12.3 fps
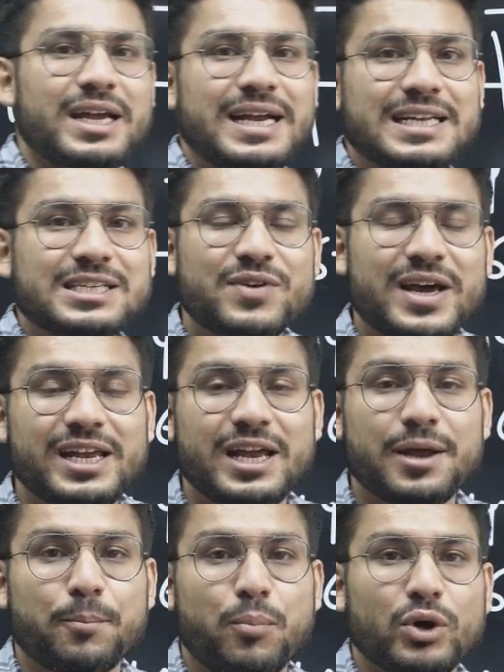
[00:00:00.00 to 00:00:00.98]
it is very
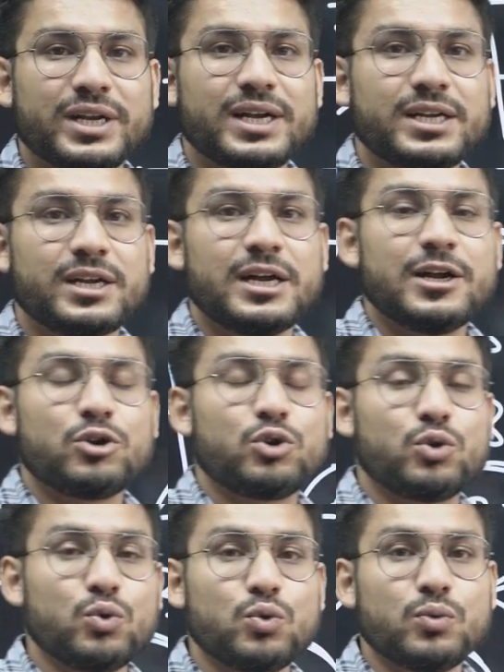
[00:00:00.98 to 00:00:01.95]
important
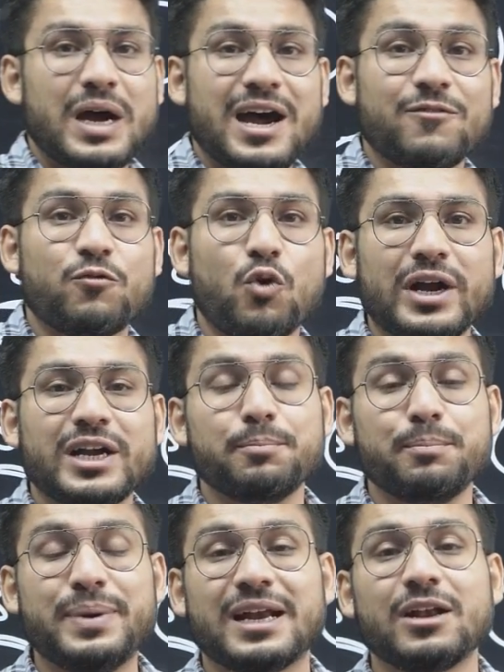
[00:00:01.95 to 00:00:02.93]
to
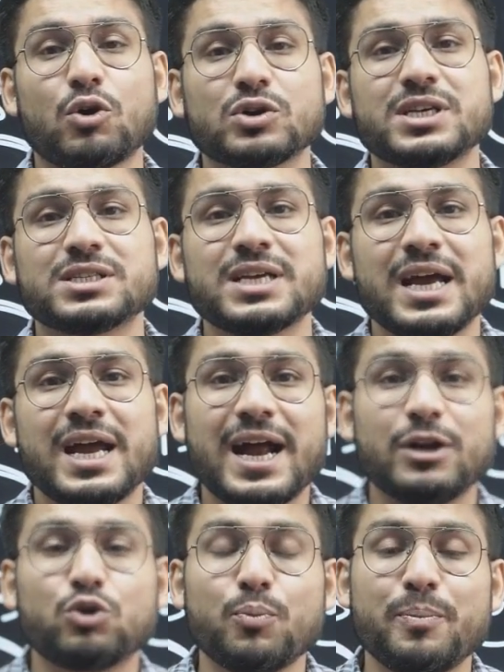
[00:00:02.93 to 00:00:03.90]
avoid big losses
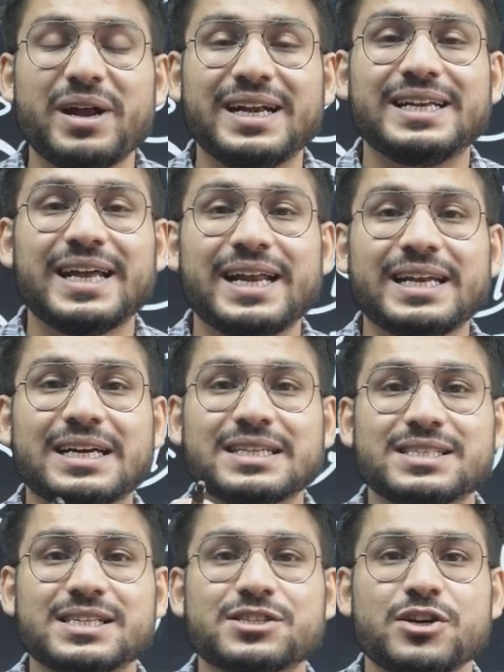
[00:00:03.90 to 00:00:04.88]
and to maintain
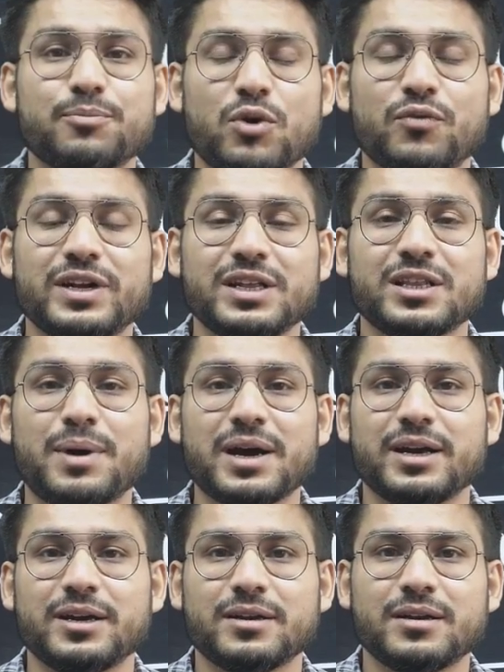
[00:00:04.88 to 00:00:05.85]
consistent profit in the
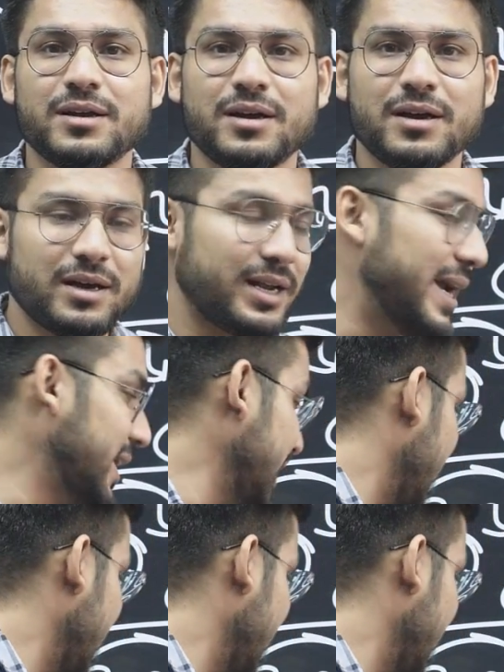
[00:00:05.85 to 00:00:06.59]
market, right?